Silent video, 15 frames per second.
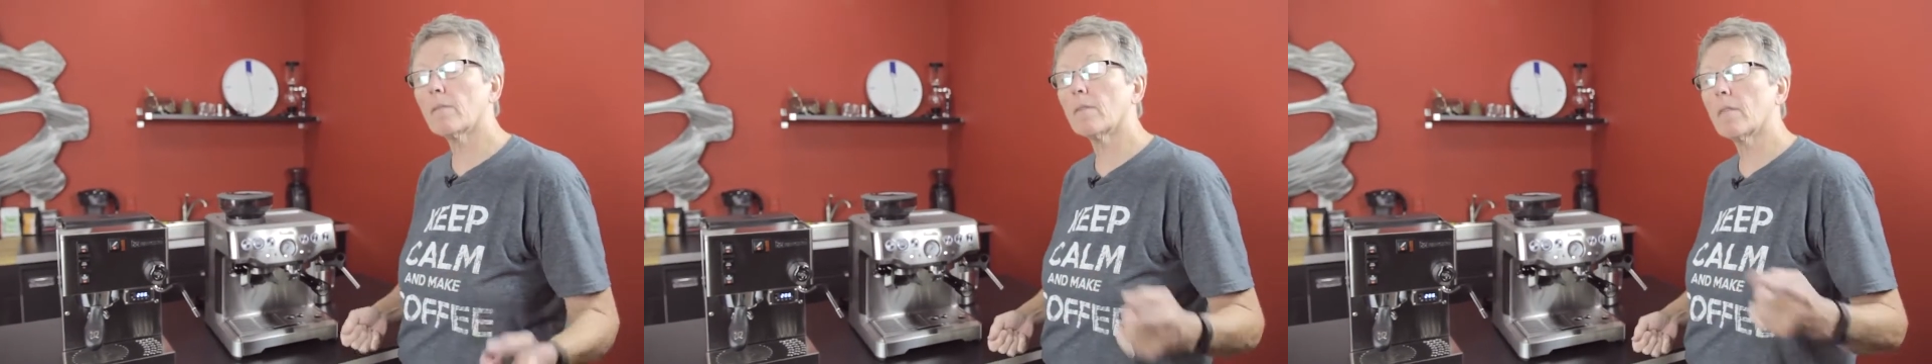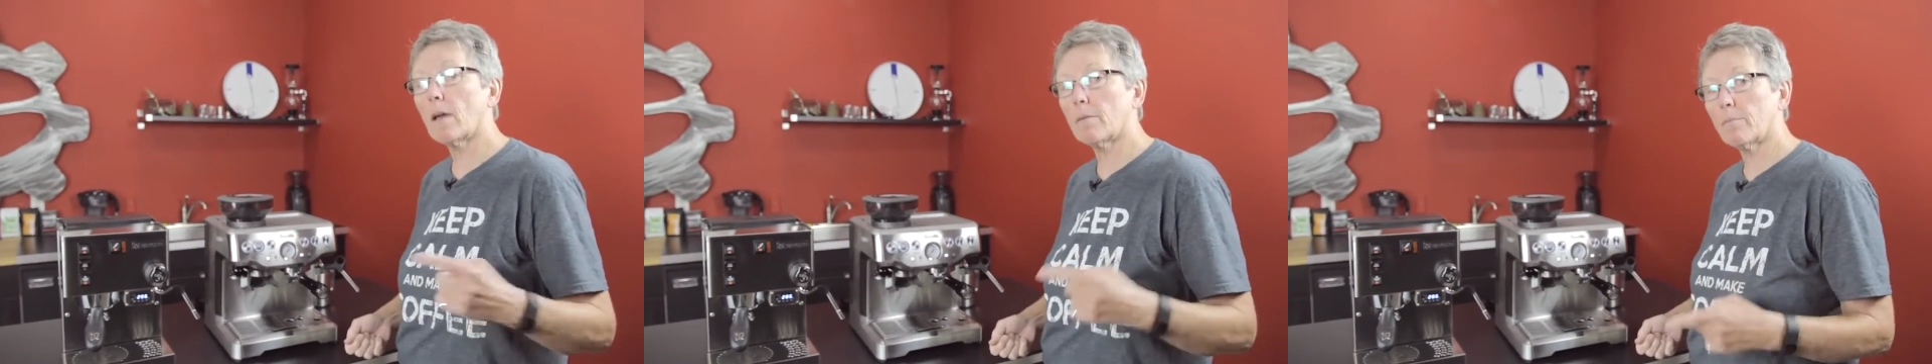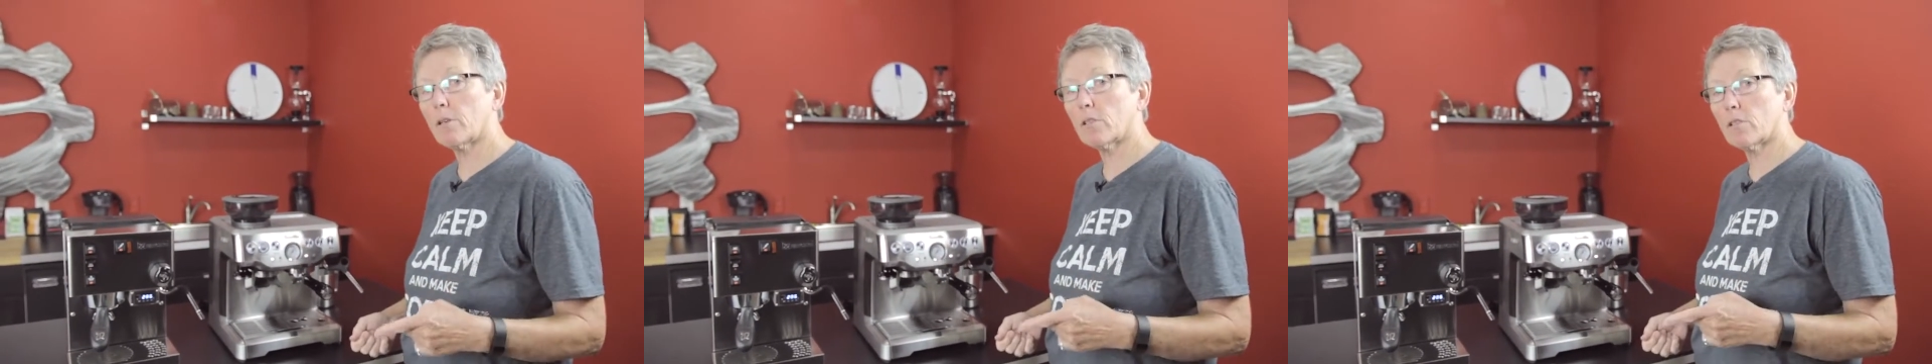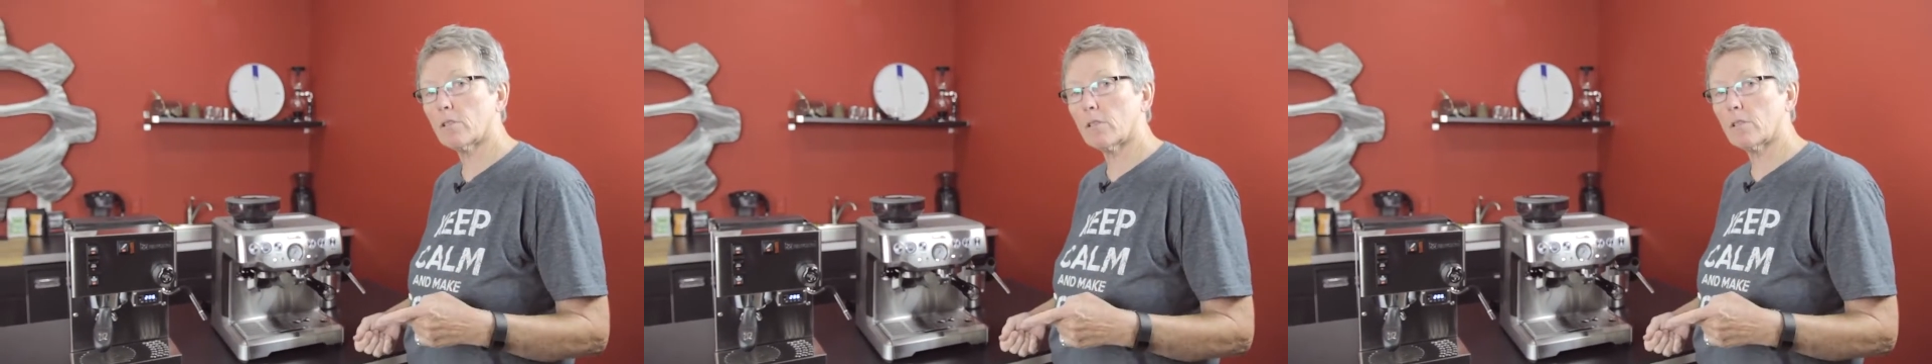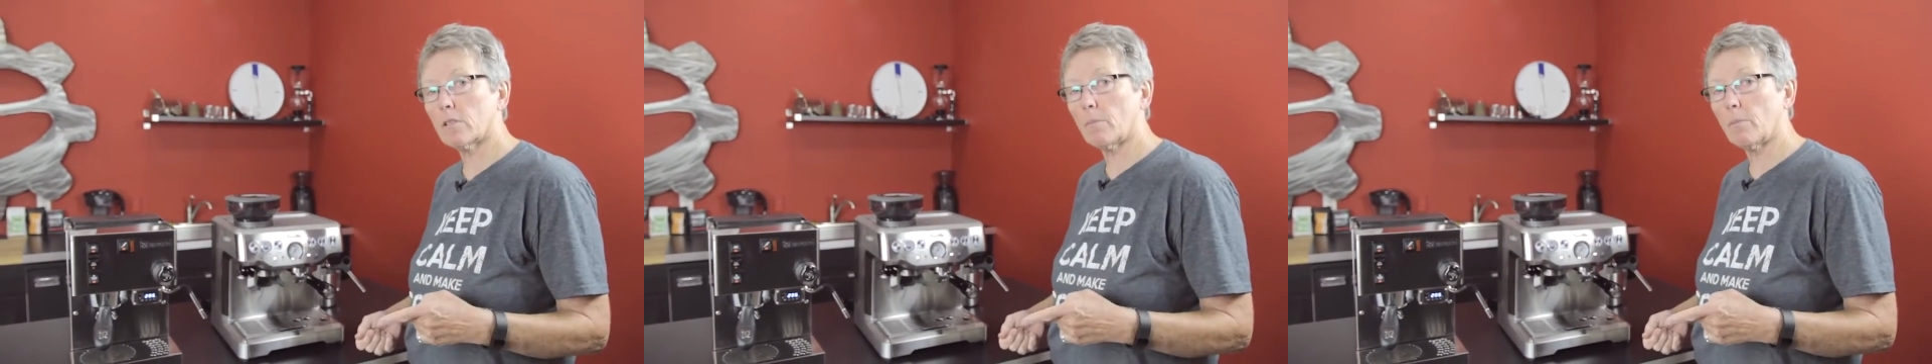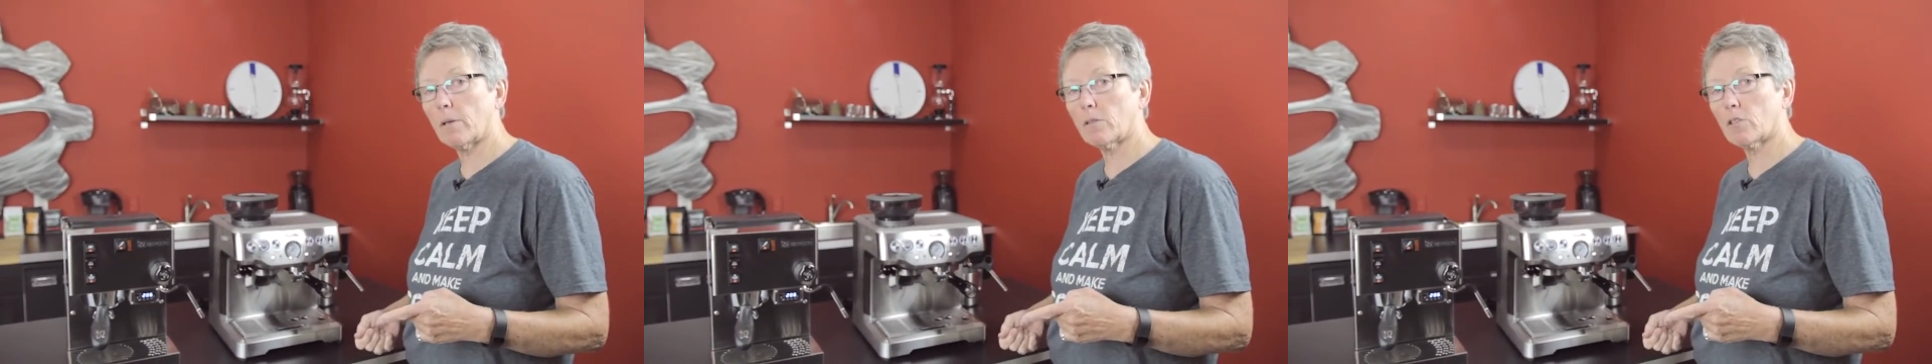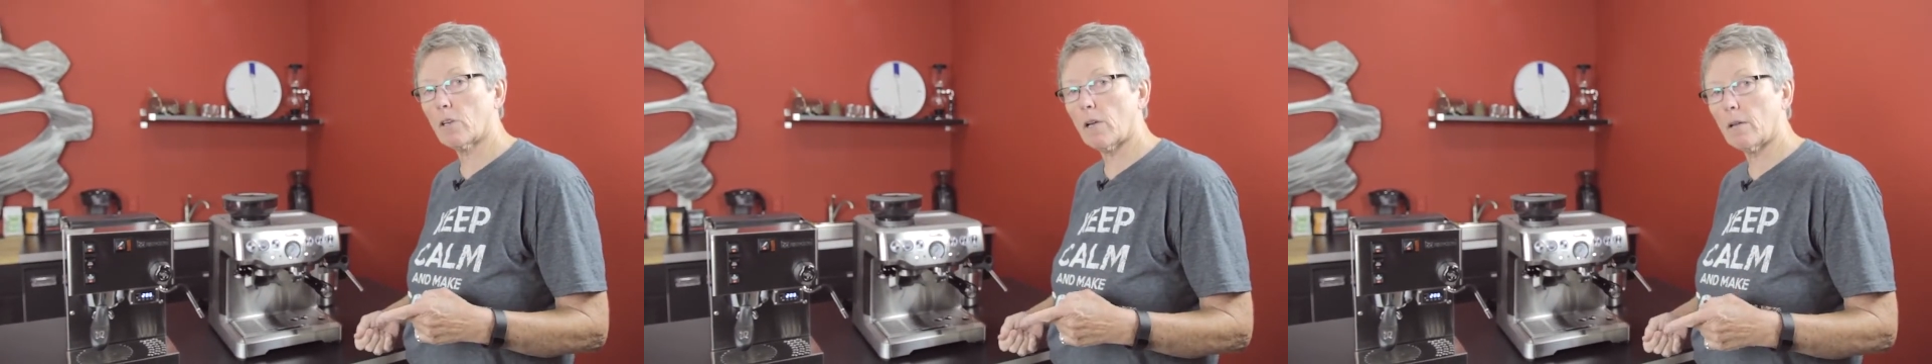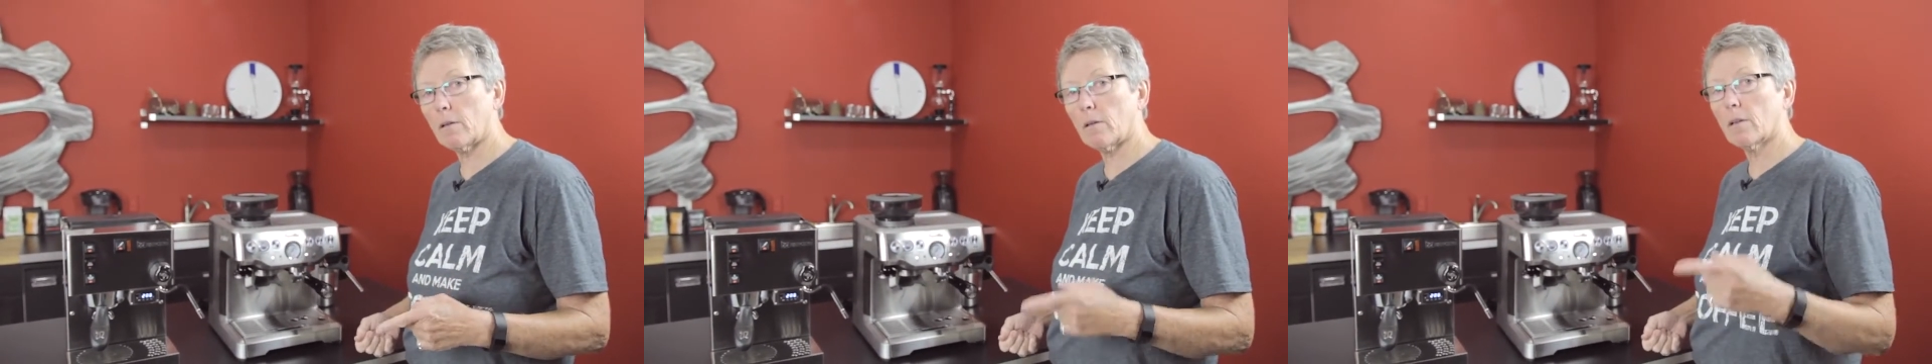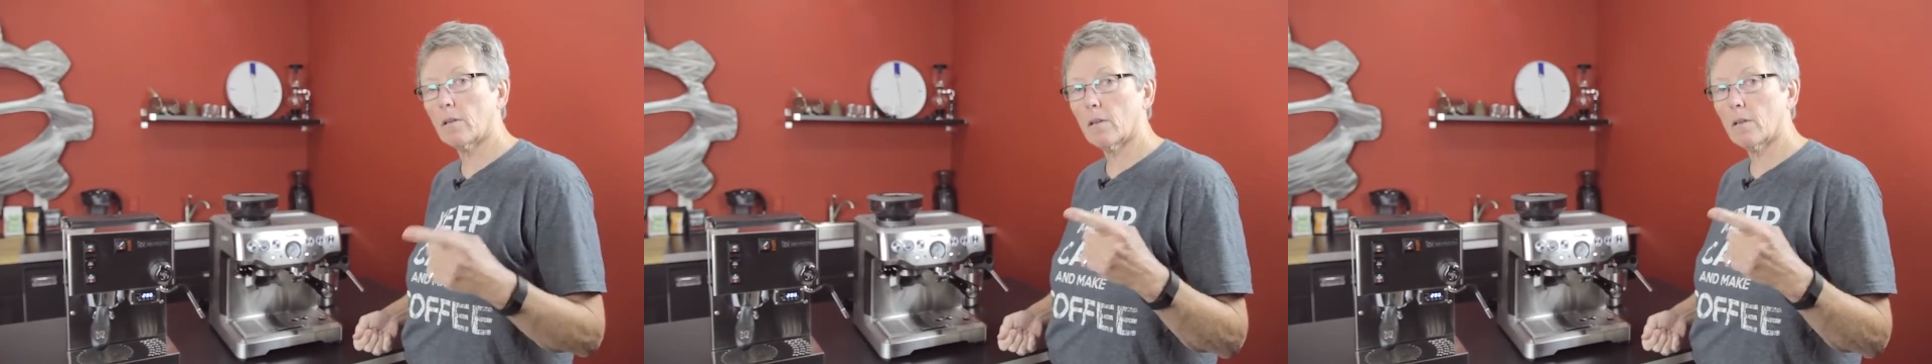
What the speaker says: Non-pressurized, a better shot.